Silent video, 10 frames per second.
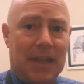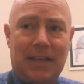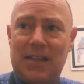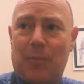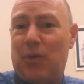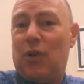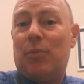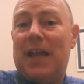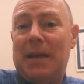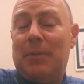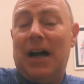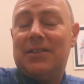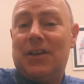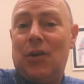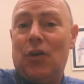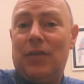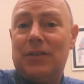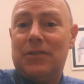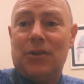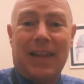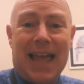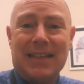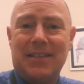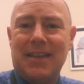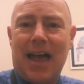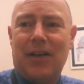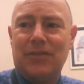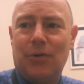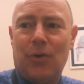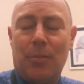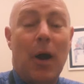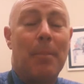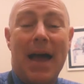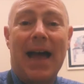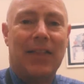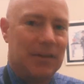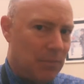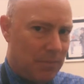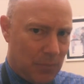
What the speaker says: except when they're playing bossa novas or Latin styles or a ballad.